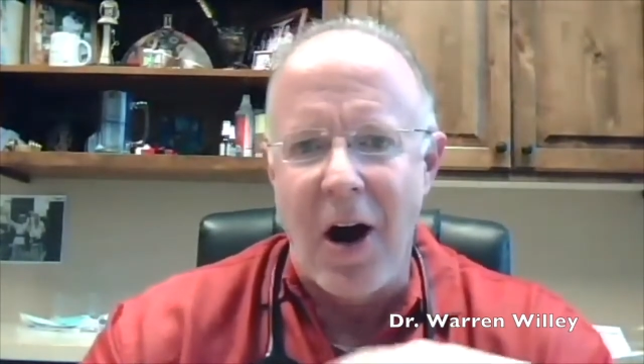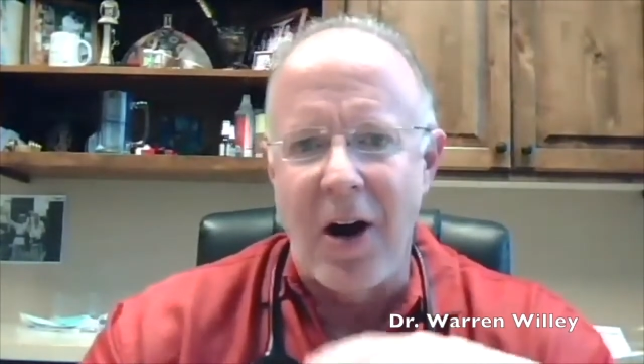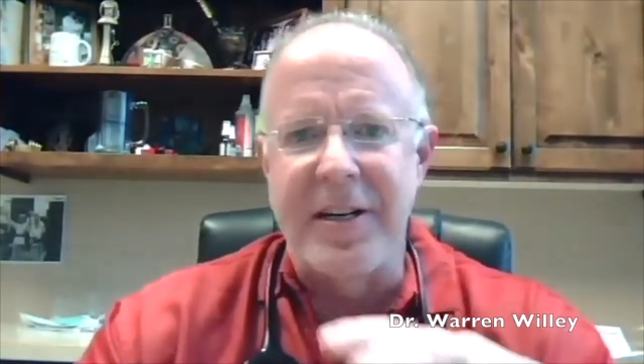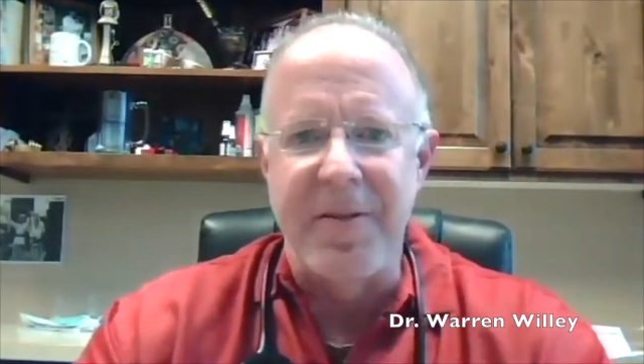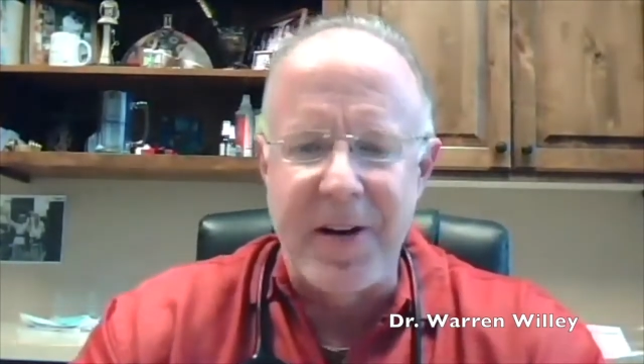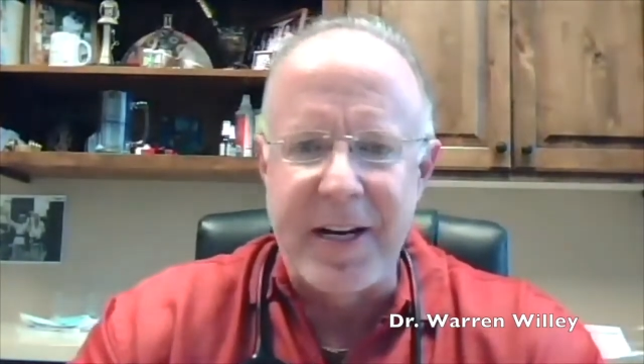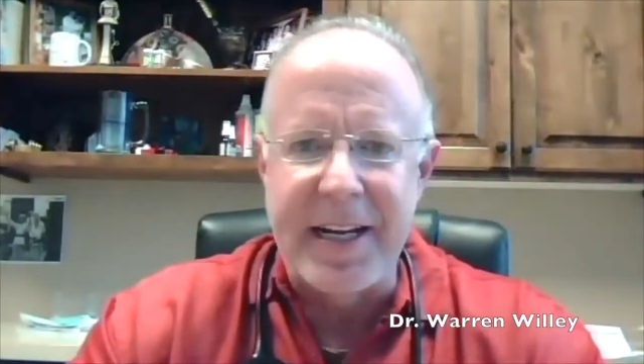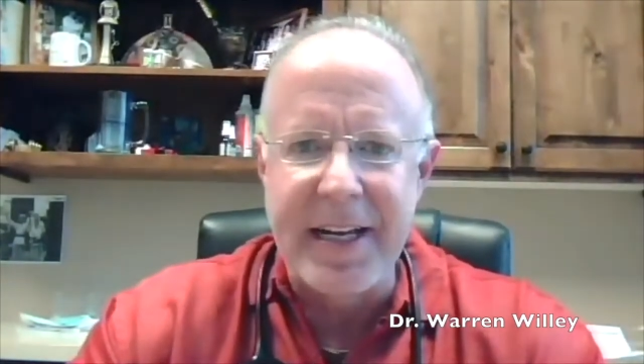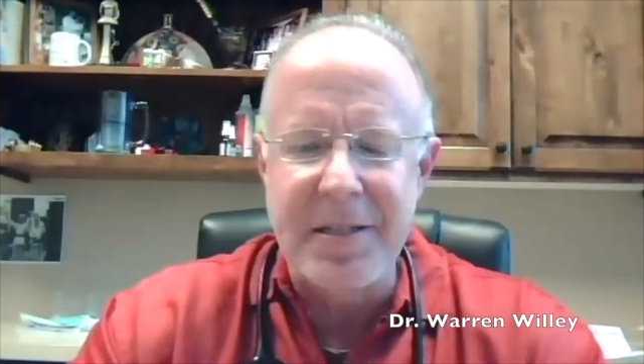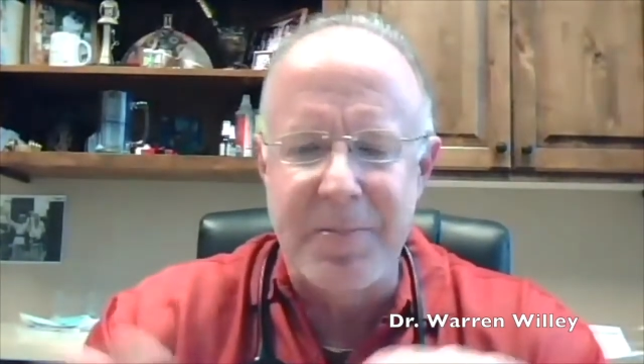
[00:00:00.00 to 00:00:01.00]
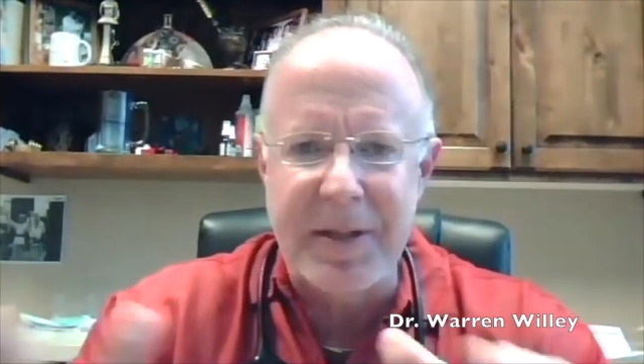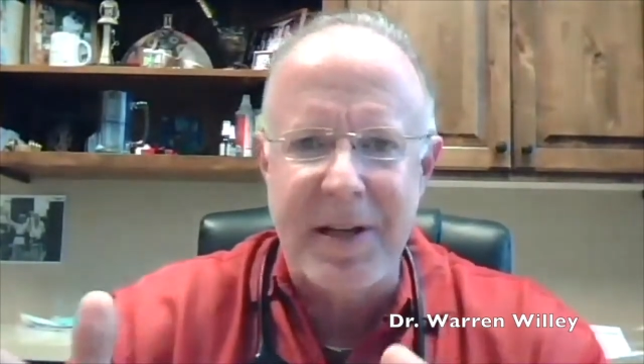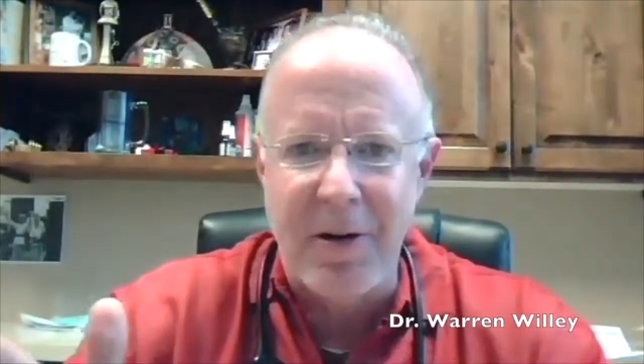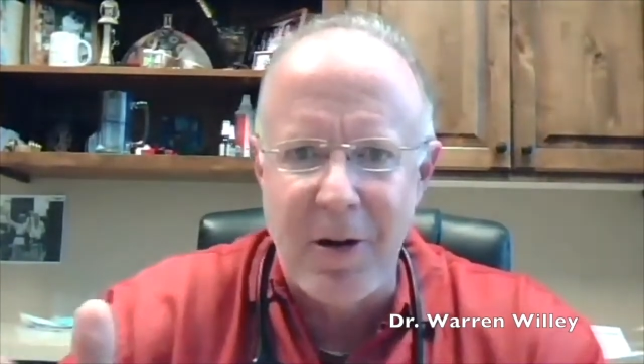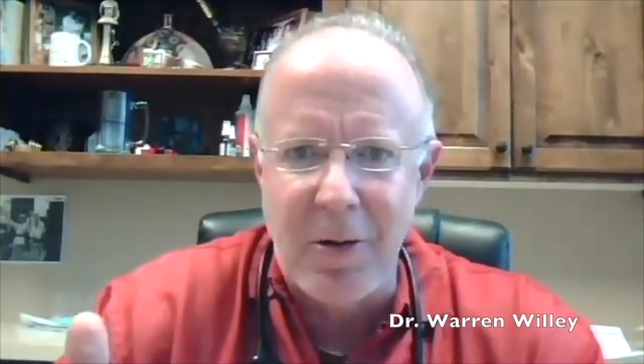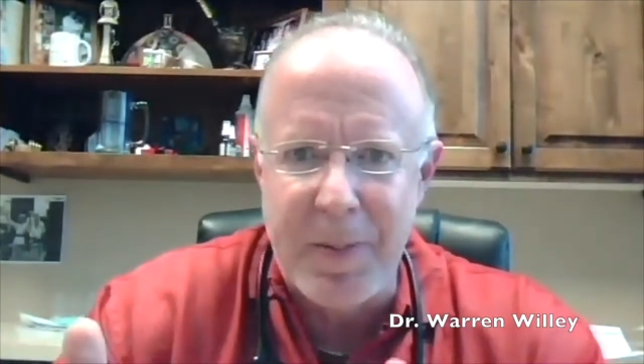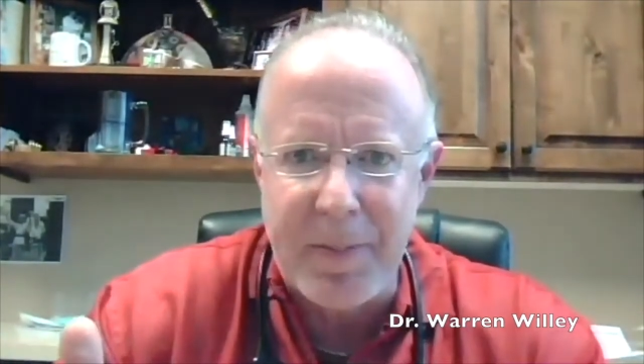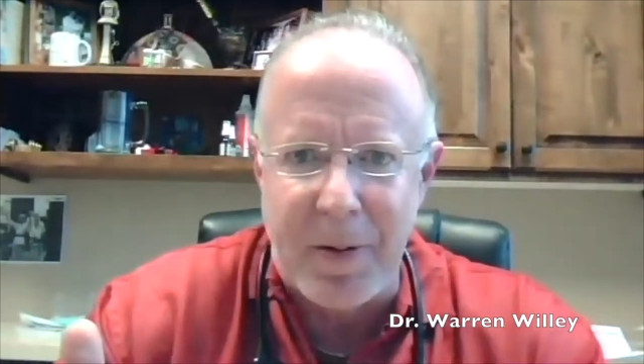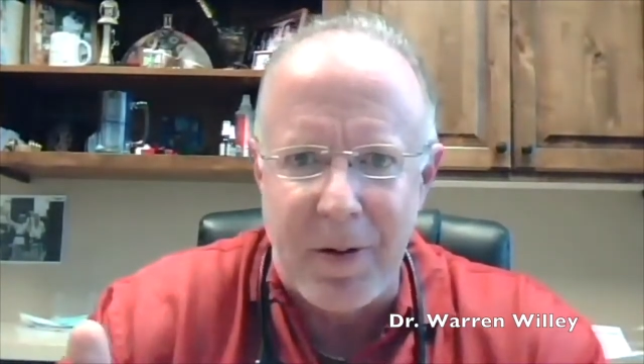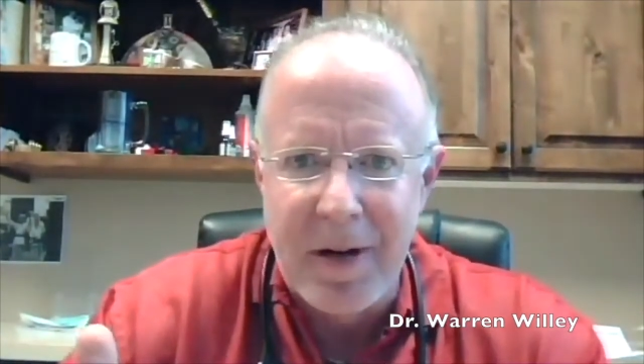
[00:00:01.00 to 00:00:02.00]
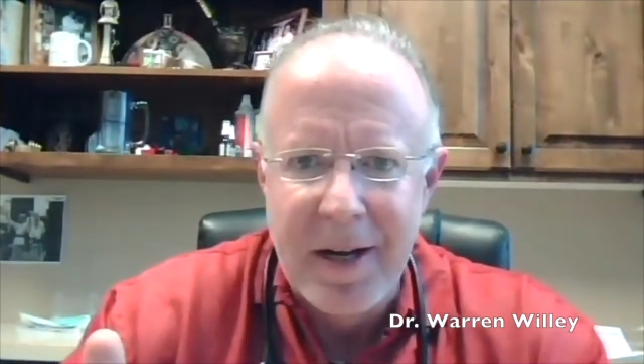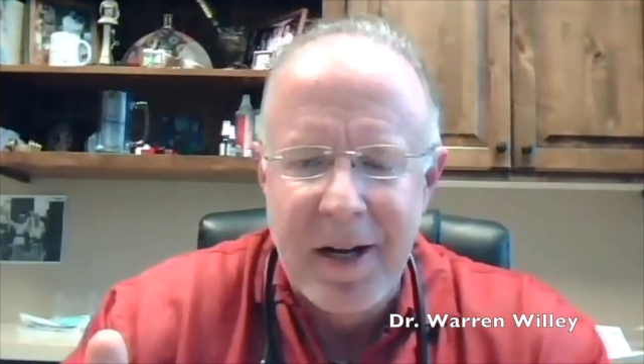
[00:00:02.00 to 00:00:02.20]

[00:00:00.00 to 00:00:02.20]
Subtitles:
are different in kids, but they're little people.